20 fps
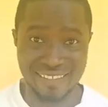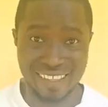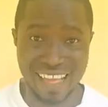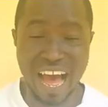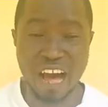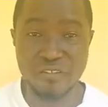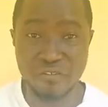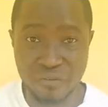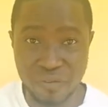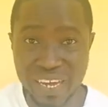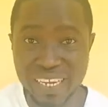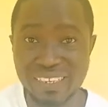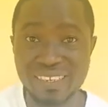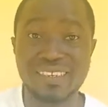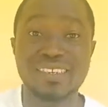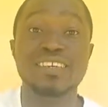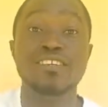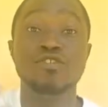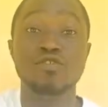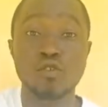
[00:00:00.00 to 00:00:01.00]
affect
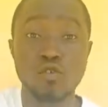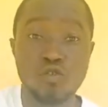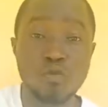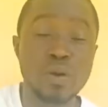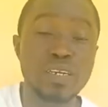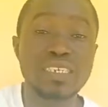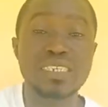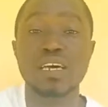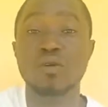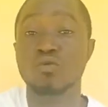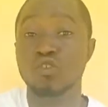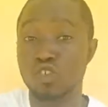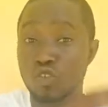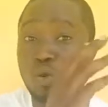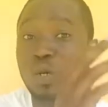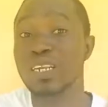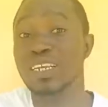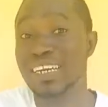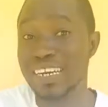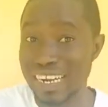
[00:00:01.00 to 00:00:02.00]
the document that we store
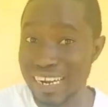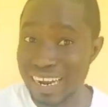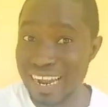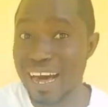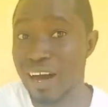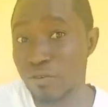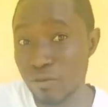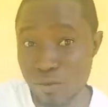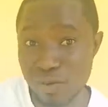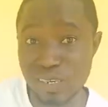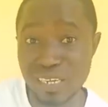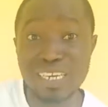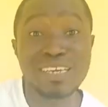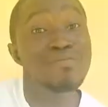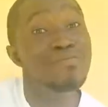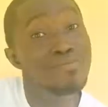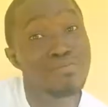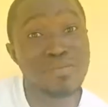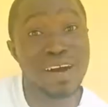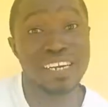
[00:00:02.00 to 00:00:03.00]
in the cloud?
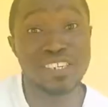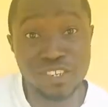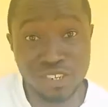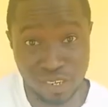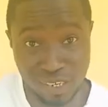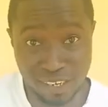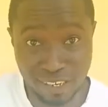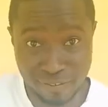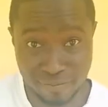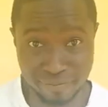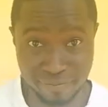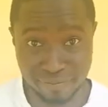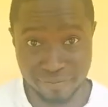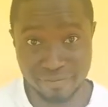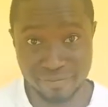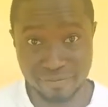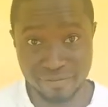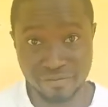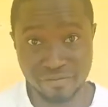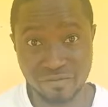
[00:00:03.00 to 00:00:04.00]
Imagine.
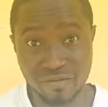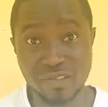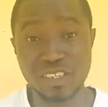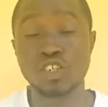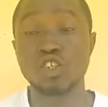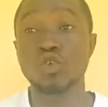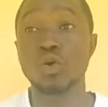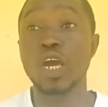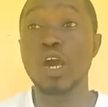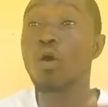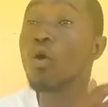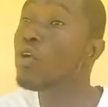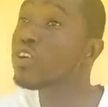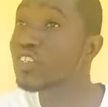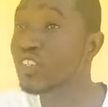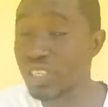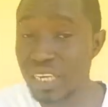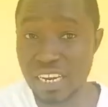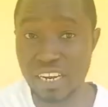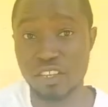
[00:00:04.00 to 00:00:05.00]
So a whole
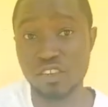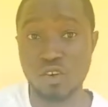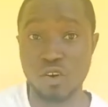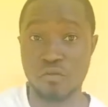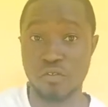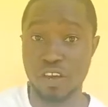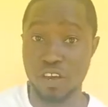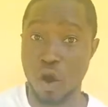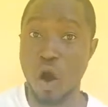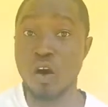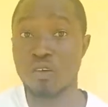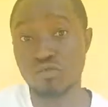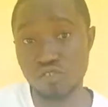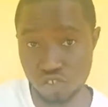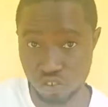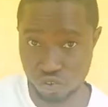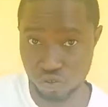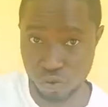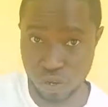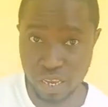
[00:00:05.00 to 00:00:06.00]
senator of a
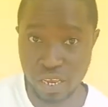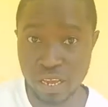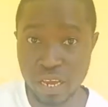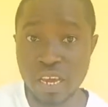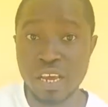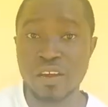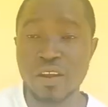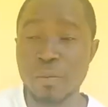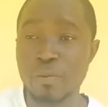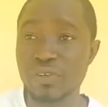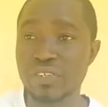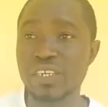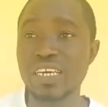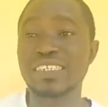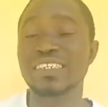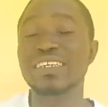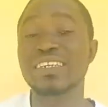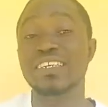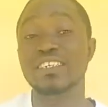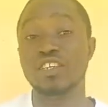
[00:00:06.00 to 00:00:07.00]
country
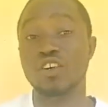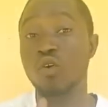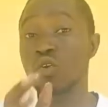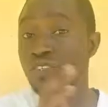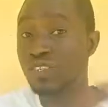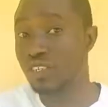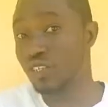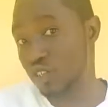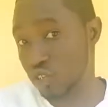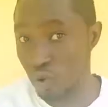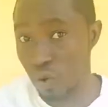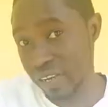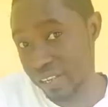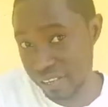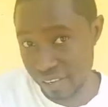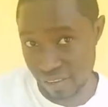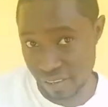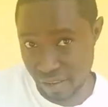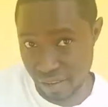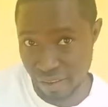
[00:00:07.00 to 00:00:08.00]
representing his
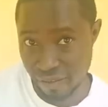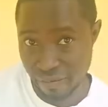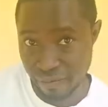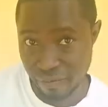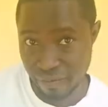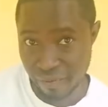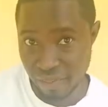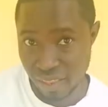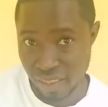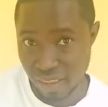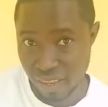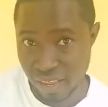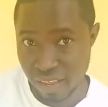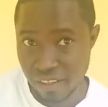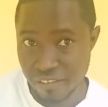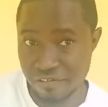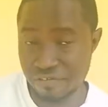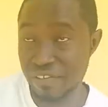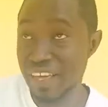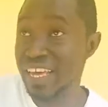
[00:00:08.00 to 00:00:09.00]
constituency
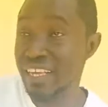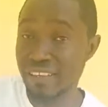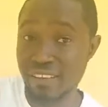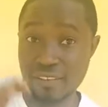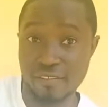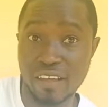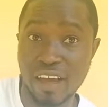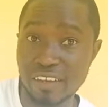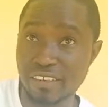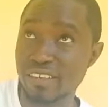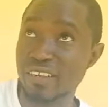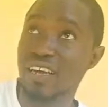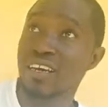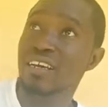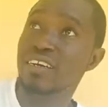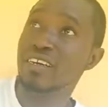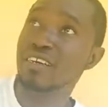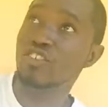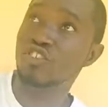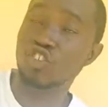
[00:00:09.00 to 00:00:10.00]
thinks that
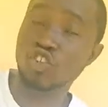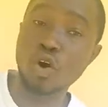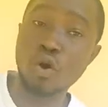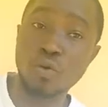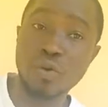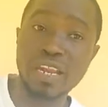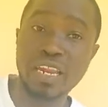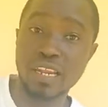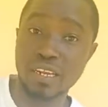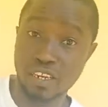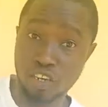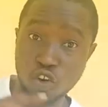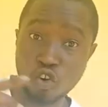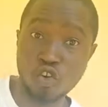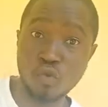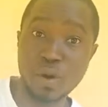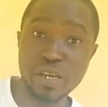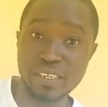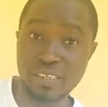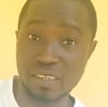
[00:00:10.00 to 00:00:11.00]
storing
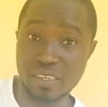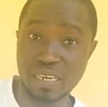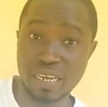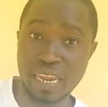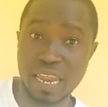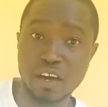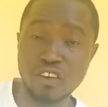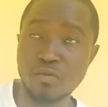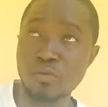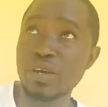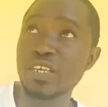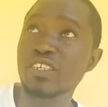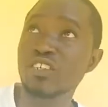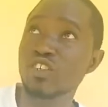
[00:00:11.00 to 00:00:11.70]
documents in the cloud means